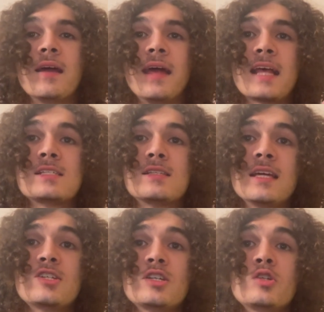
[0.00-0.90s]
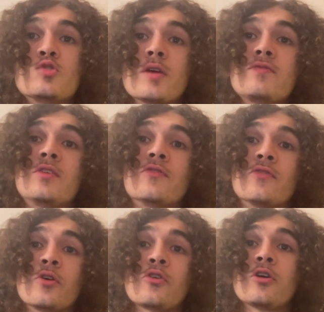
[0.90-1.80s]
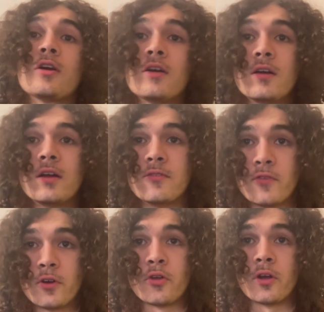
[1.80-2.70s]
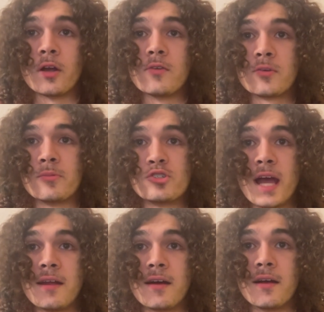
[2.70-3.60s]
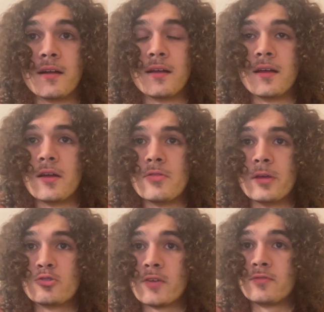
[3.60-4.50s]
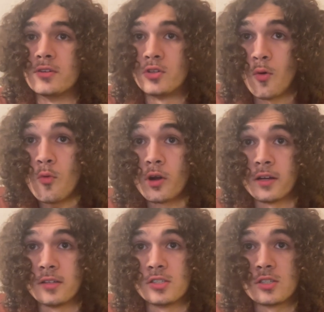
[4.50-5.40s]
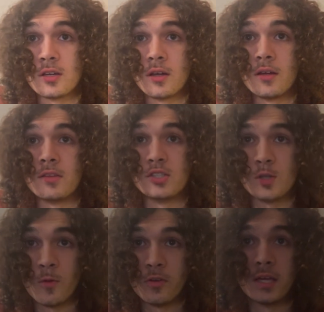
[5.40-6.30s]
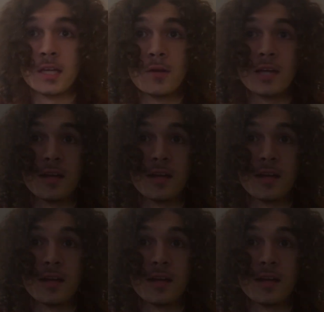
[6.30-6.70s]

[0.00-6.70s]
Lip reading: As the nation drifted further and further from China, they drifted towards the Soviet Union.